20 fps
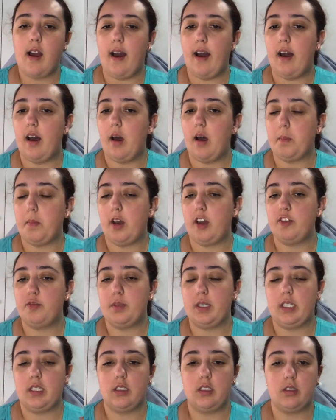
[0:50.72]
I've
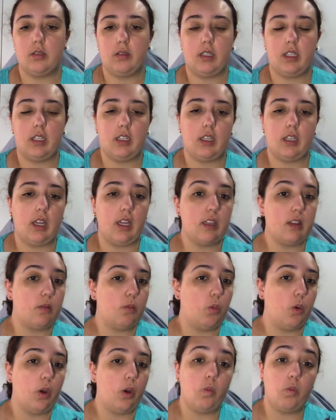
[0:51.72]
been doing
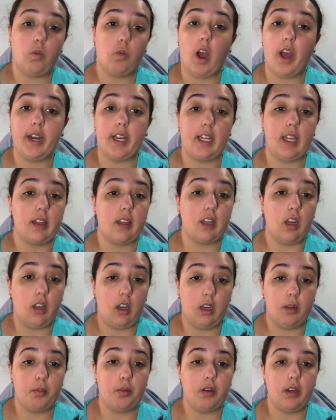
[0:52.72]
writing at the
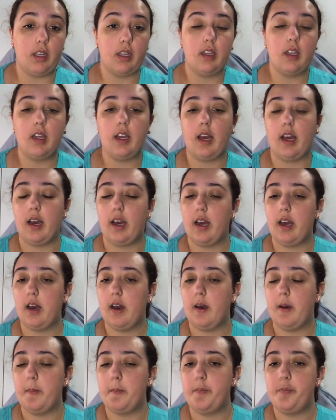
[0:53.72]
library.
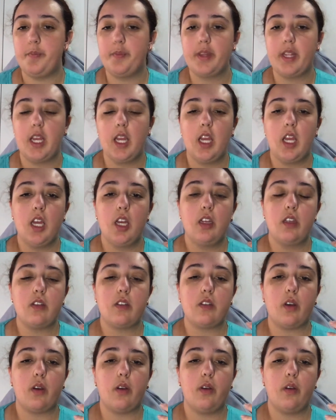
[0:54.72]

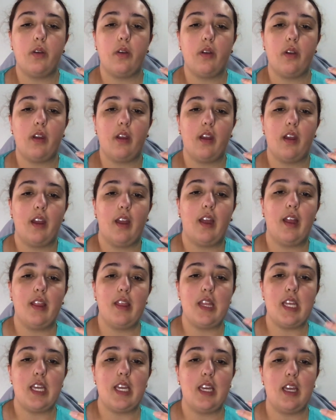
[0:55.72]
So
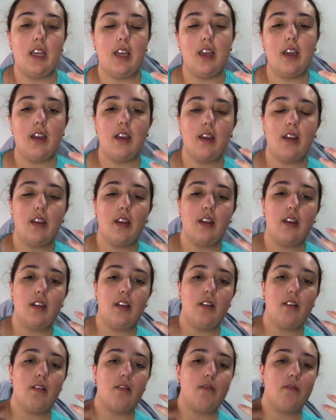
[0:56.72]
the
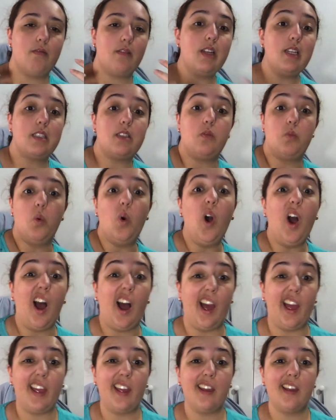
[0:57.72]
reason
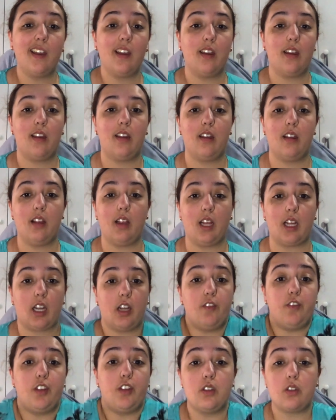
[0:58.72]
why
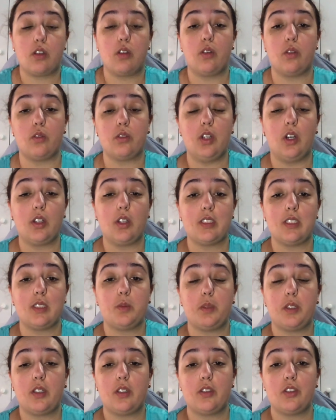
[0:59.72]
I've used Google Docs is
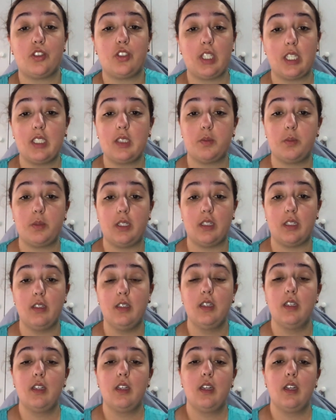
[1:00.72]
because Shakespeare,
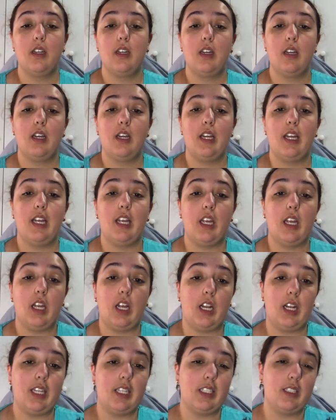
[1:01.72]

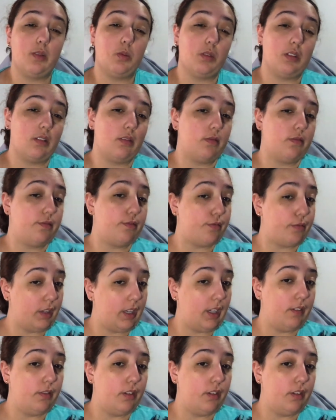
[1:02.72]
at least with the free